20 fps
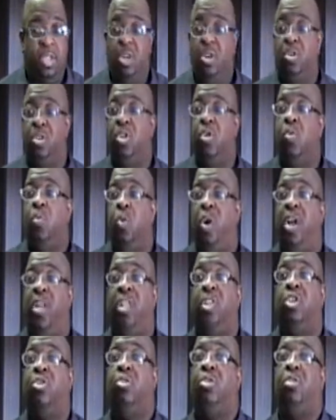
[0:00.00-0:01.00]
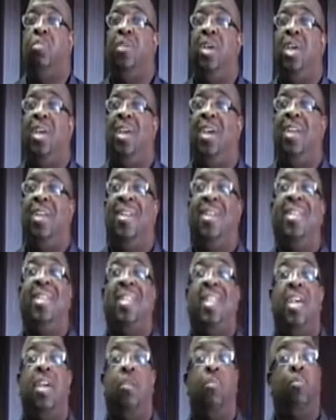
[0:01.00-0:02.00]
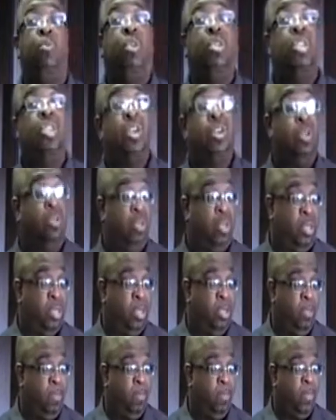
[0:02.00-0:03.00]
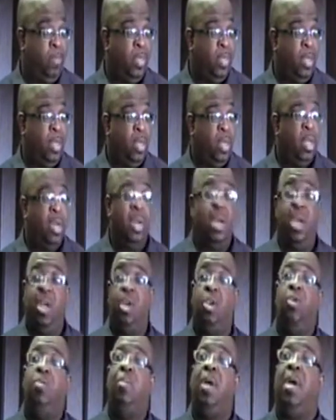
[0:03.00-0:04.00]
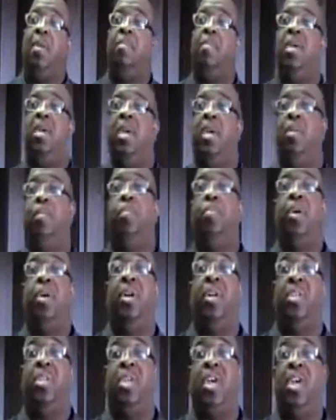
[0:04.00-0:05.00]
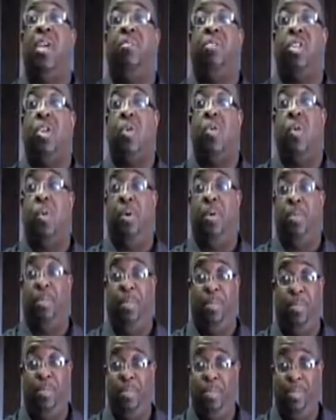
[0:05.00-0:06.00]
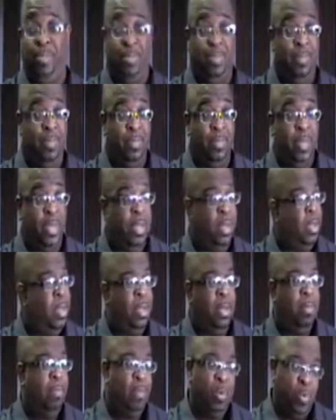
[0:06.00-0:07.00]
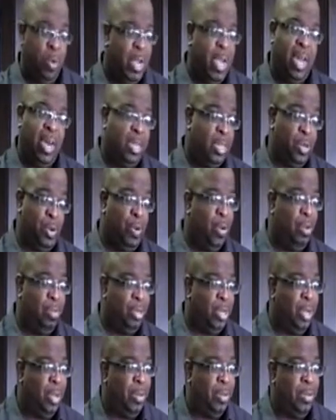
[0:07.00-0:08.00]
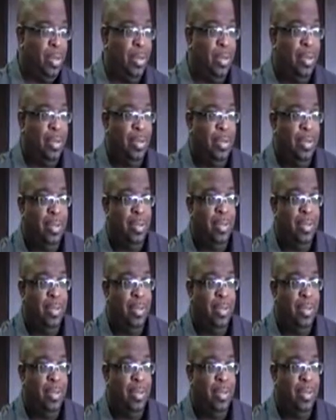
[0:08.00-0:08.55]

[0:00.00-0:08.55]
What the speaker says: Because there is no way that you should be getting the same results. Now, you might be getting put in the same storm, but we got a storm shelter.